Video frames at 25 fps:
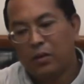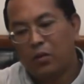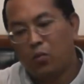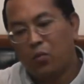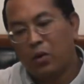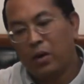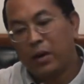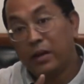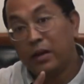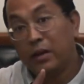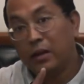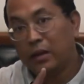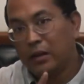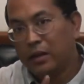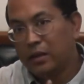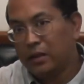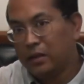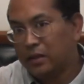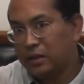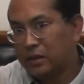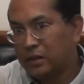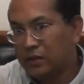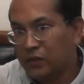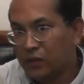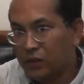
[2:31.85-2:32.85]
One
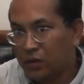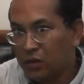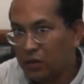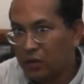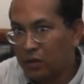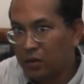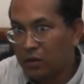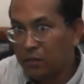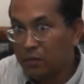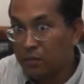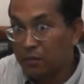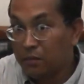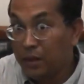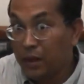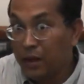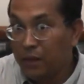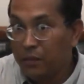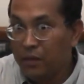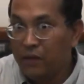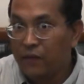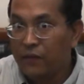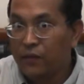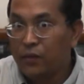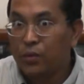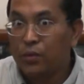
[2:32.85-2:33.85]
is for
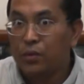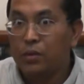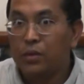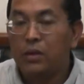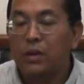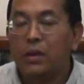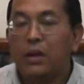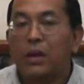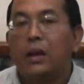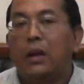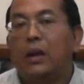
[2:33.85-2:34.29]
baby food.